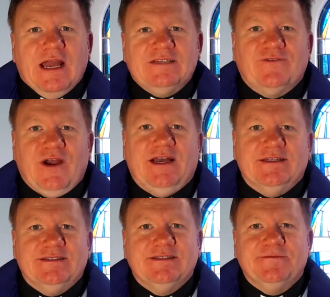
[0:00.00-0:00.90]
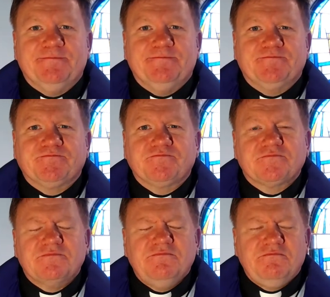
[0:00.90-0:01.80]
As for us,
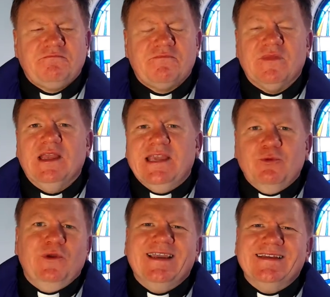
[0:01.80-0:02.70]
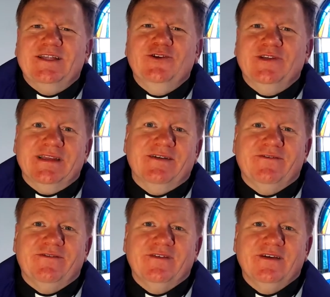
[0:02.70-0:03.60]
can we continue to
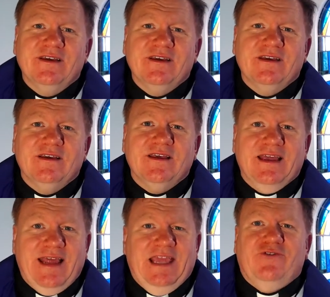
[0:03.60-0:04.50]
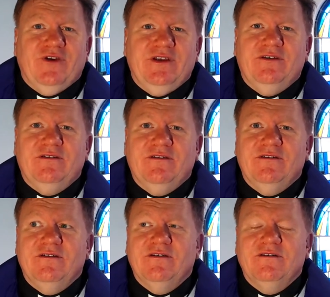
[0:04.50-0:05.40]
live in hatred
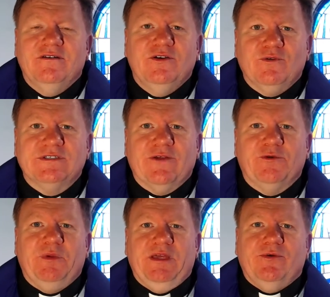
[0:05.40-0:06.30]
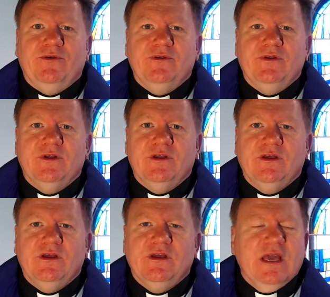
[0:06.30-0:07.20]
towards other people?
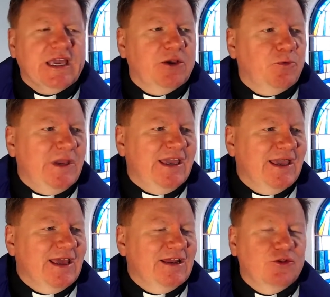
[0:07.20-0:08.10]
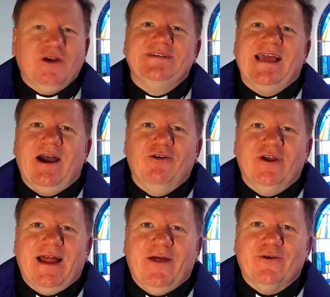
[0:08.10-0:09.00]
Can we look
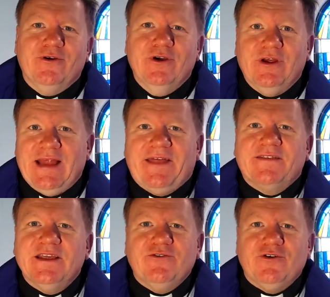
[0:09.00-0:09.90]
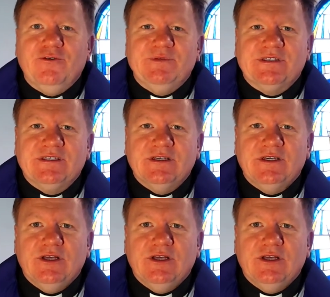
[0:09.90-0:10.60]
down on other ethnic groups?